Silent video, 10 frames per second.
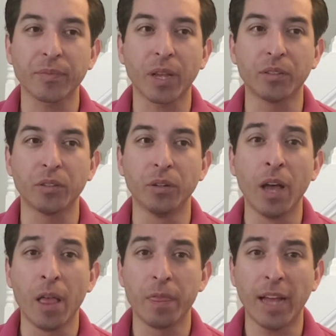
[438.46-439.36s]
So
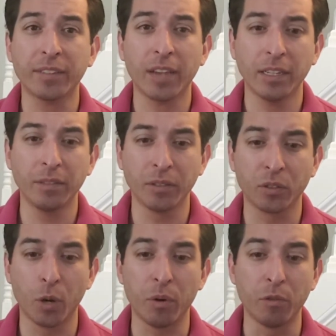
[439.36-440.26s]
that's kind of the
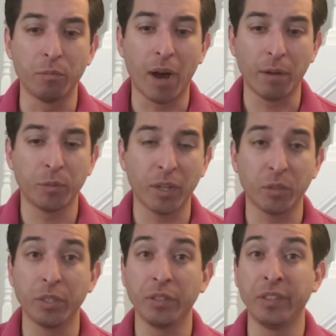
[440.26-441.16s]
scope of my
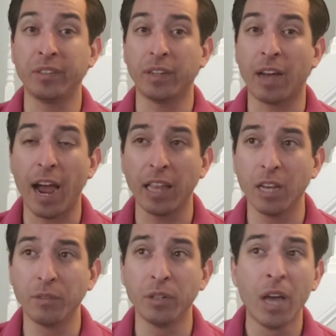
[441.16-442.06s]
responsibilities on a high
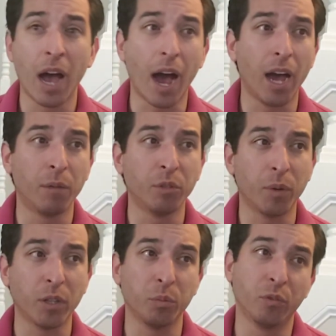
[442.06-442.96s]
level. I'm
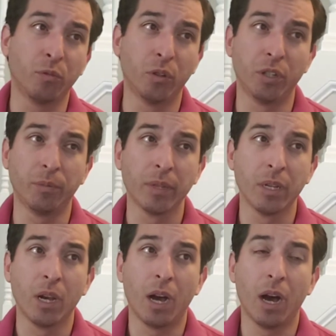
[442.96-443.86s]
responsible for
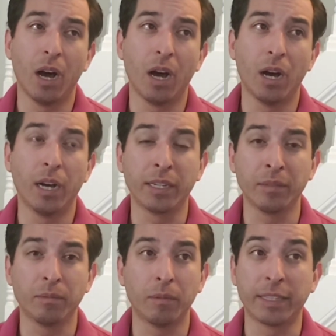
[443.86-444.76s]

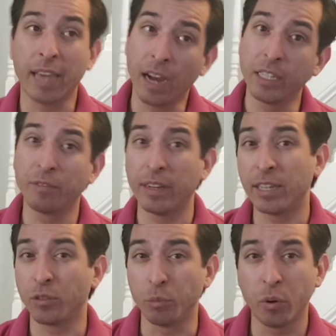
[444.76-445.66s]
accounting,
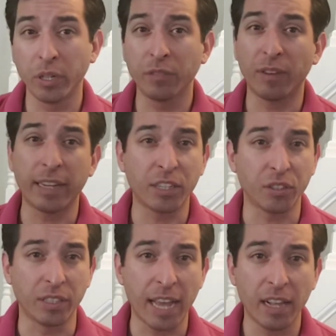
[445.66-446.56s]
financial reporting,
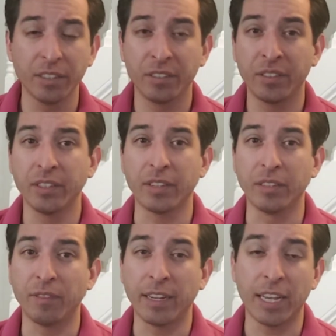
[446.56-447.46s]
financial analysis, and
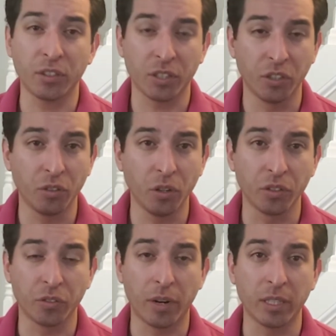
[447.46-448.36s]
financial control
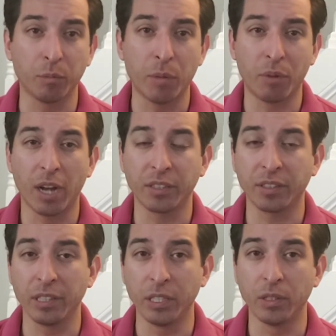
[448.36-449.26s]
surrounding my products
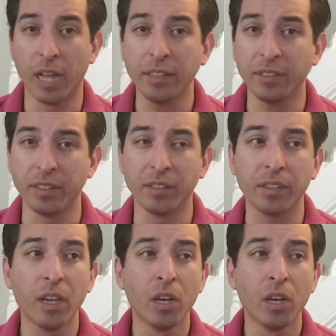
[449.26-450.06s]
and legal entities.